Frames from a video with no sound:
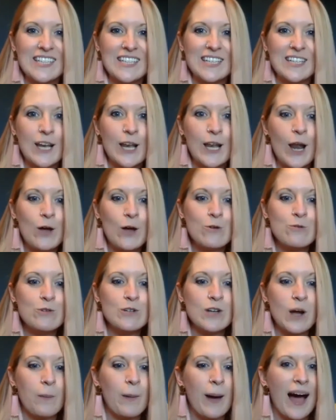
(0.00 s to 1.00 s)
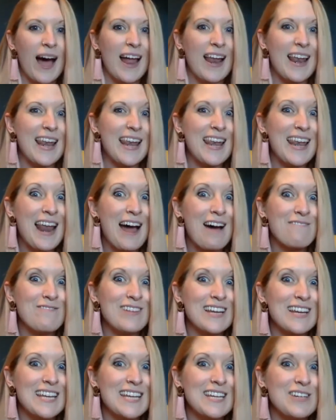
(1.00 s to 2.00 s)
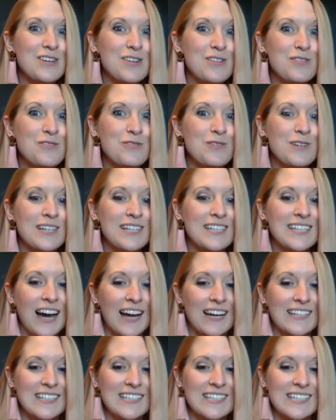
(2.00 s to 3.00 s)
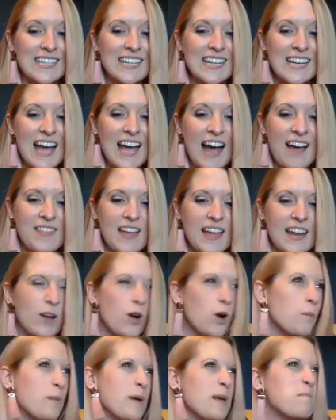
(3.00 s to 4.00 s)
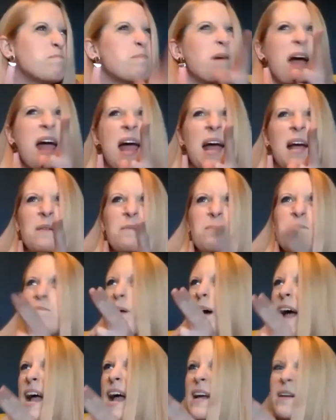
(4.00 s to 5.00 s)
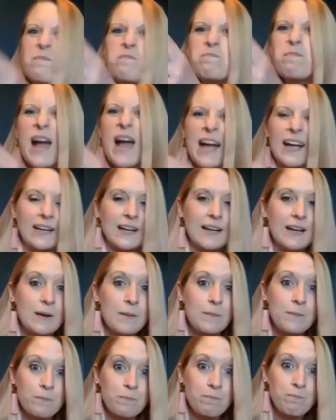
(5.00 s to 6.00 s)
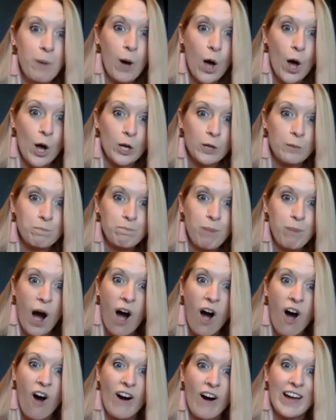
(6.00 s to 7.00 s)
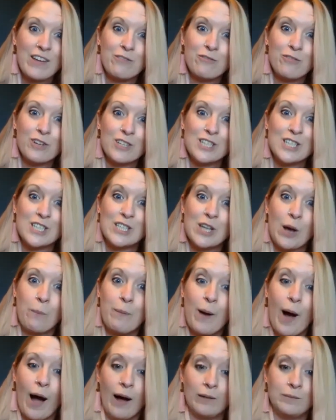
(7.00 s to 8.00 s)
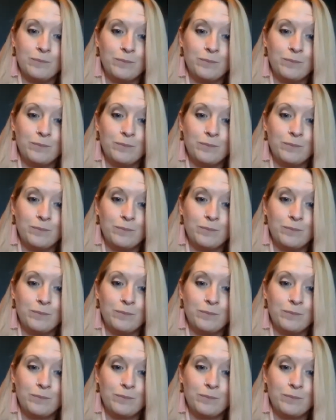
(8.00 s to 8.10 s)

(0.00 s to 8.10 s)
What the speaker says: and load up our lovely new guns, and then it'll be bang, bang, bang, bird pie for supper.